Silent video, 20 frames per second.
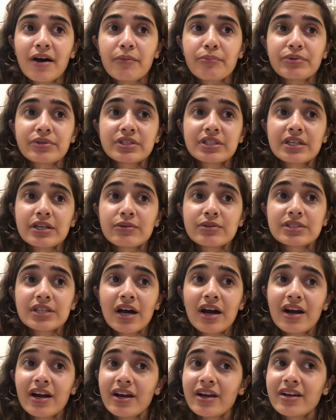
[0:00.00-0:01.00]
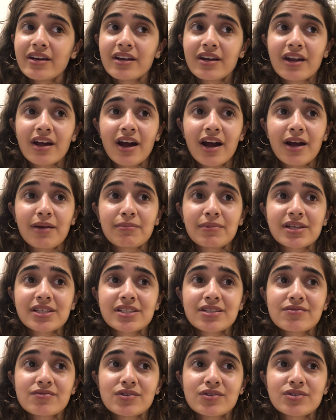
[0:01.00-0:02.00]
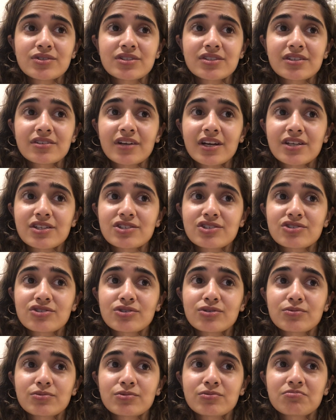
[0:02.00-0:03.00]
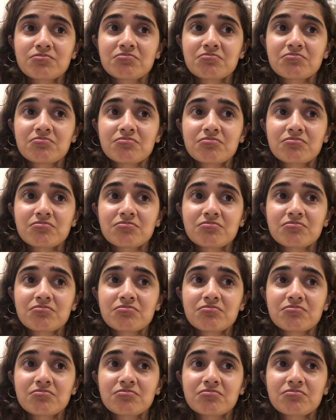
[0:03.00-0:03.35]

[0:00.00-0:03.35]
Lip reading: But today was hard, and I must have used the restroom